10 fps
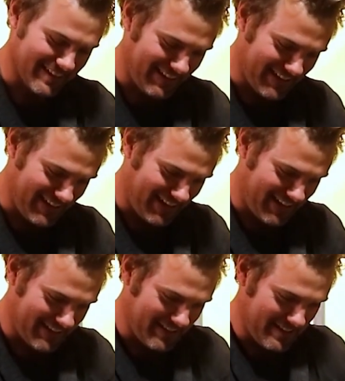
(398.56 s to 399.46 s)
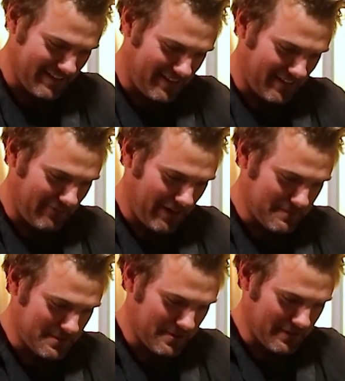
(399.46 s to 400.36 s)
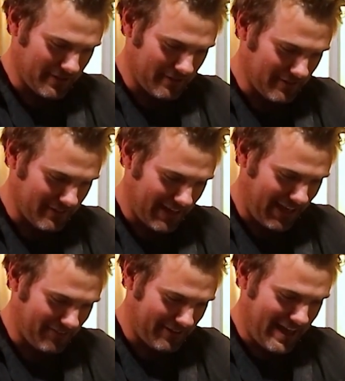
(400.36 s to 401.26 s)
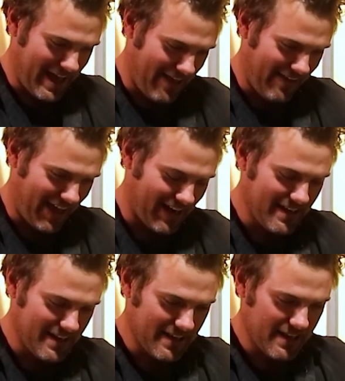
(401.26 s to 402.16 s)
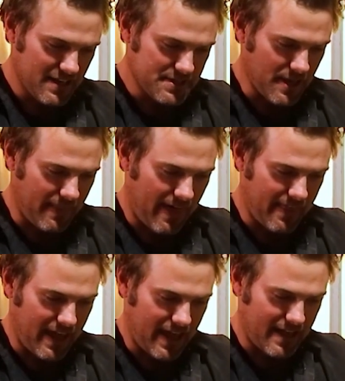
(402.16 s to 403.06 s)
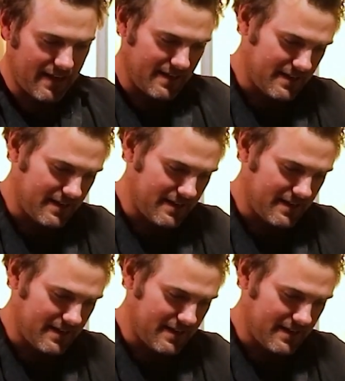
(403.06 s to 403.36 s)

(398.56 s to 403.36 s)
The grub screw little handle came out. So that there